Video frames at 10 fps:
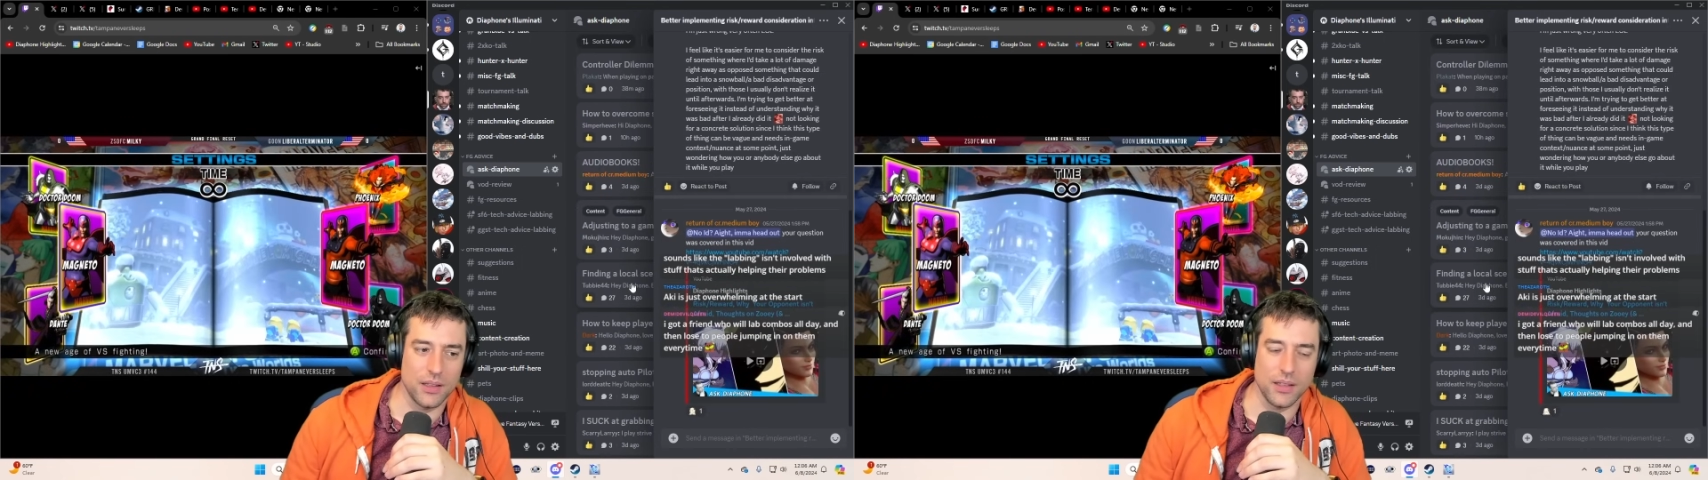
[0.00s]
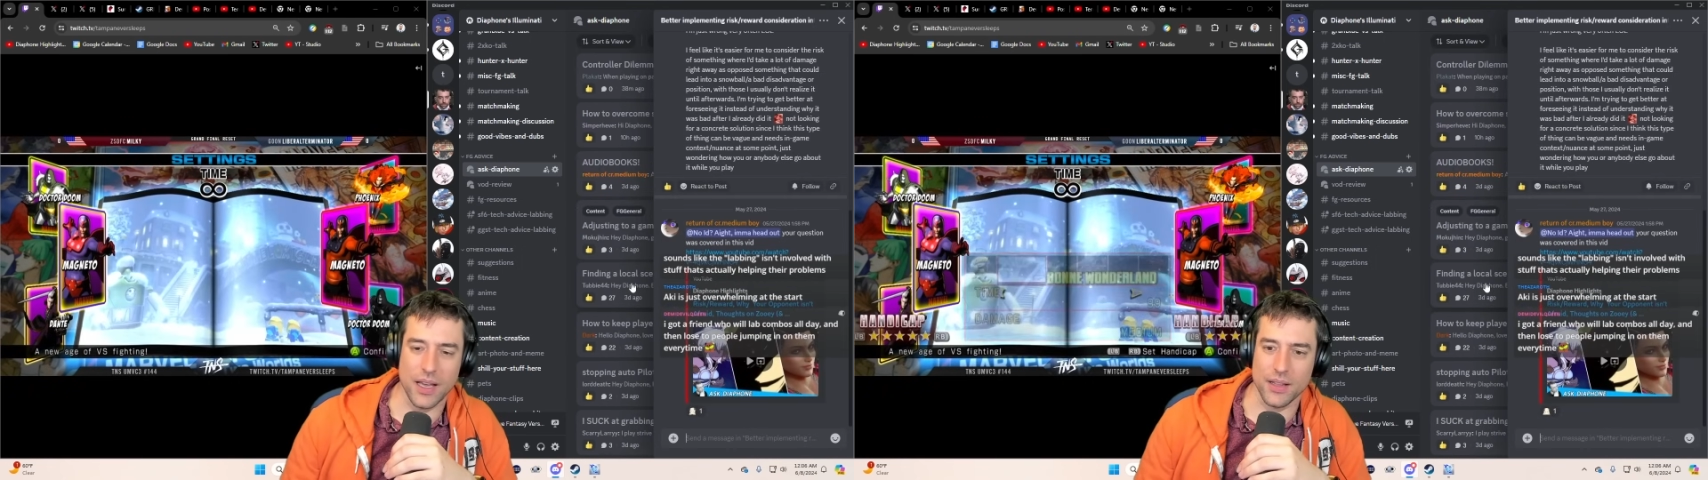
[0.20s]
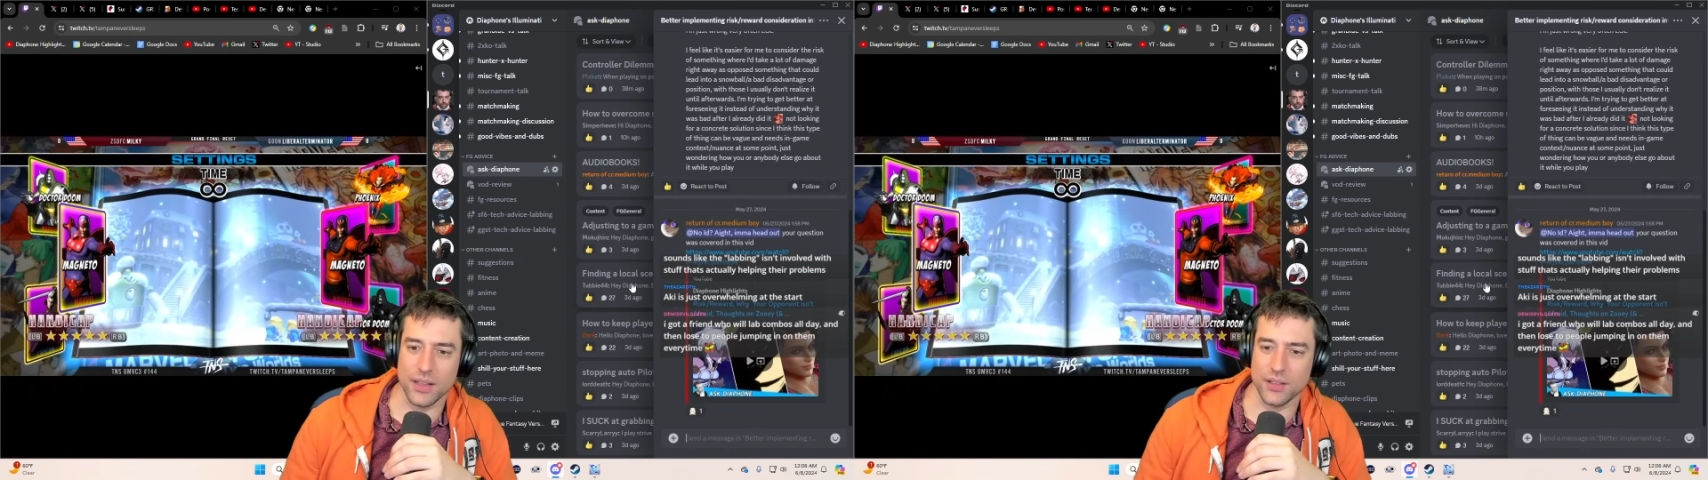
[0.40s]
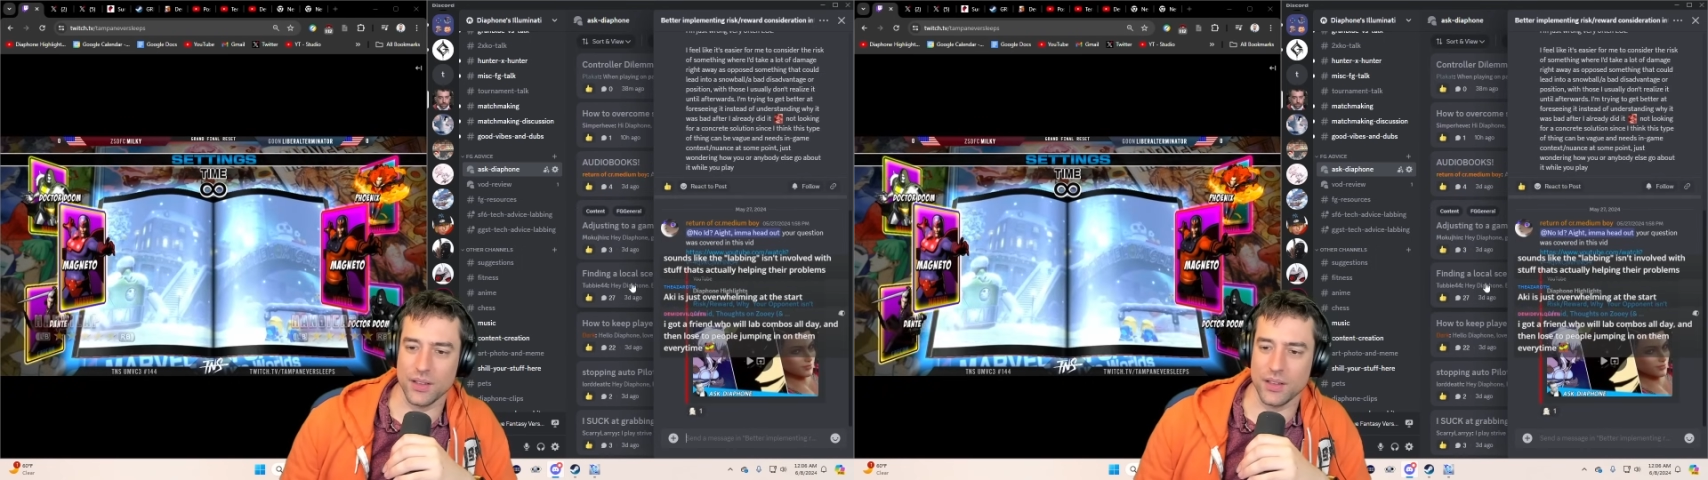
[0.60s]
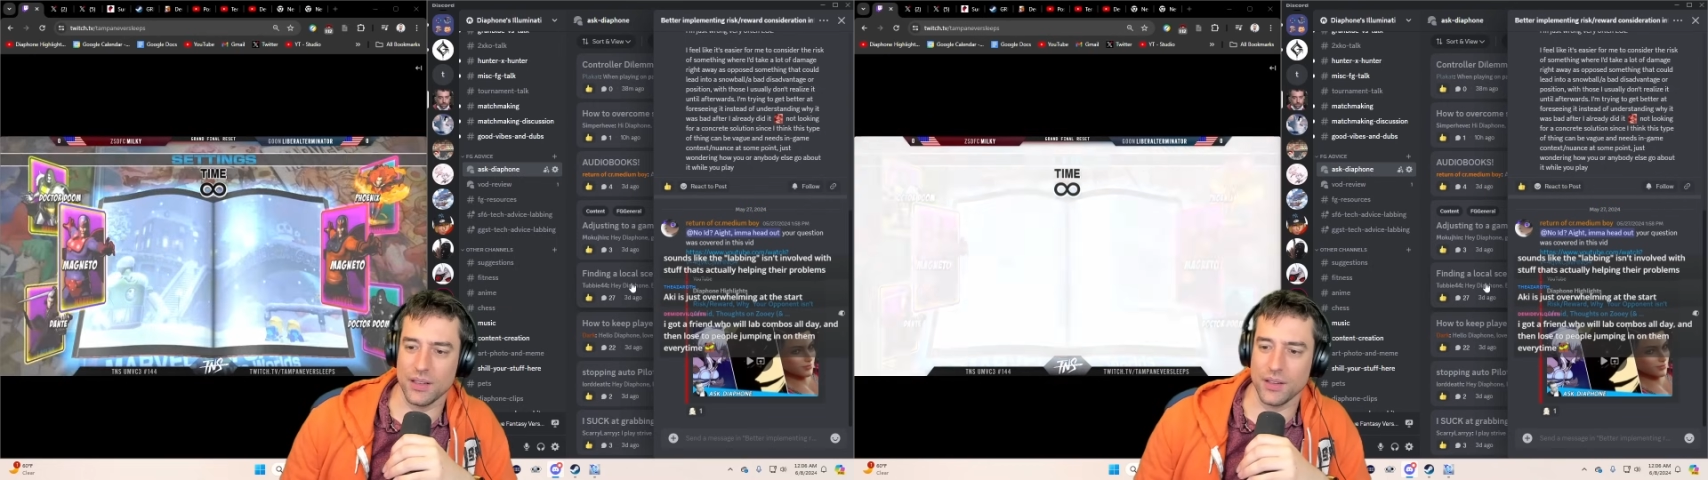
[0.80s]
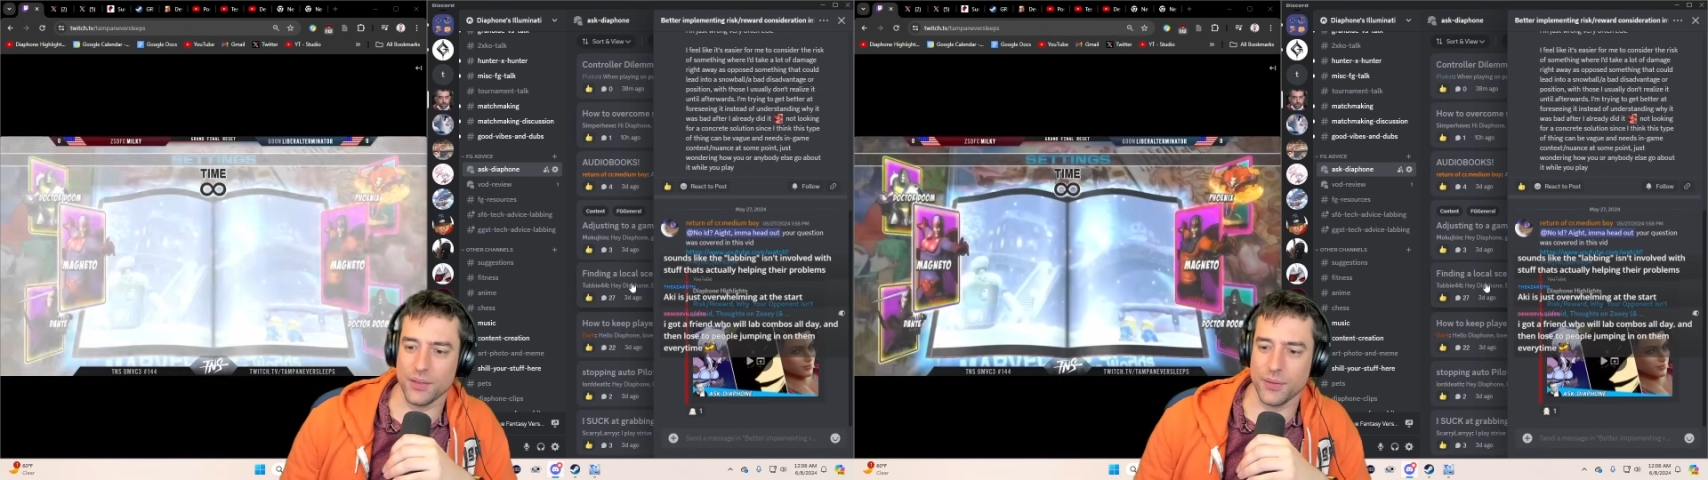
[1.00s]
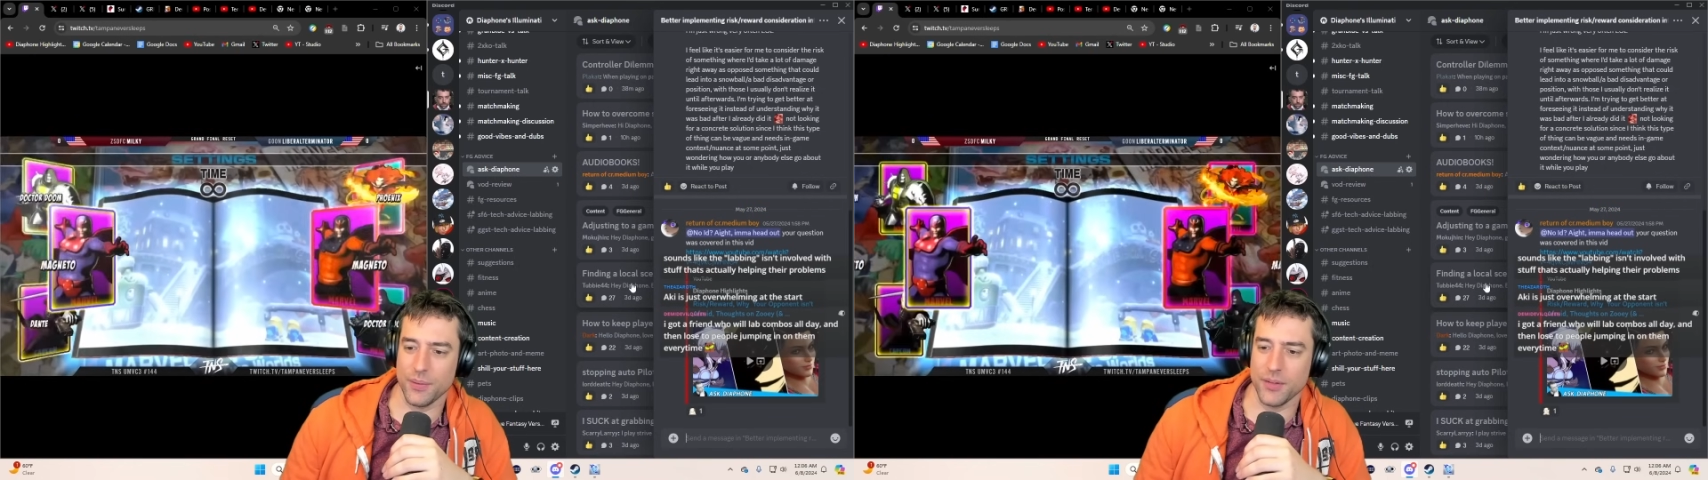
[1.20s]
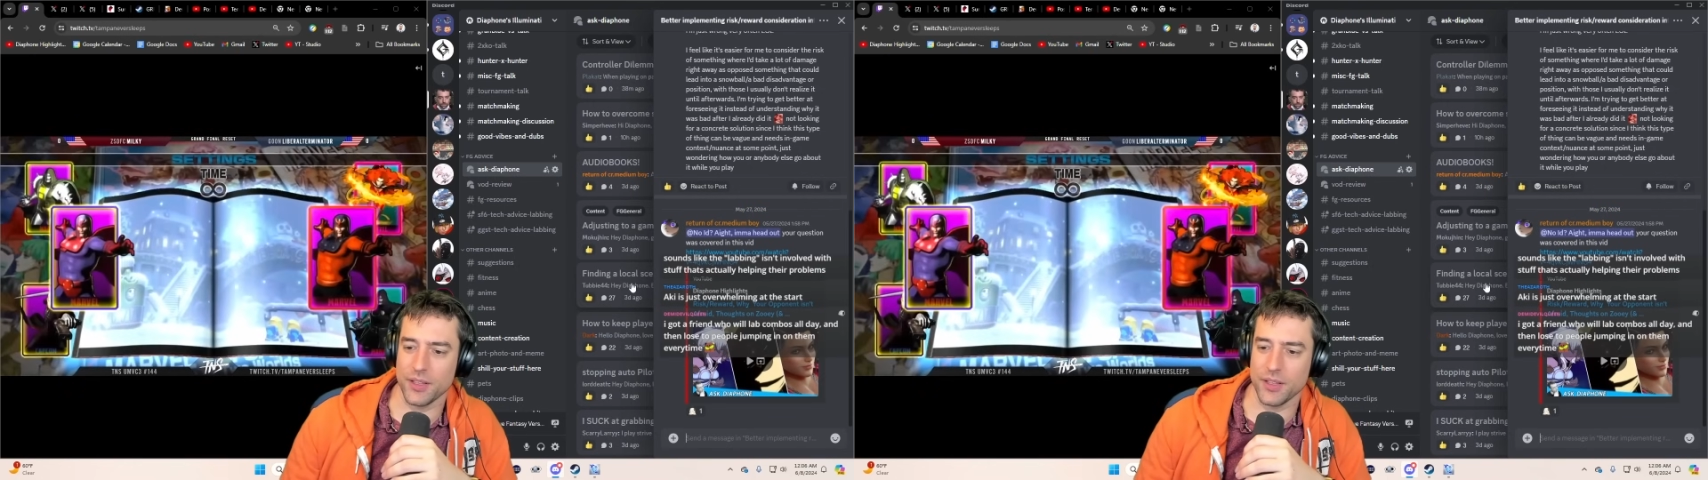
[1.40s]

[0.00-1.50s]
that was a fun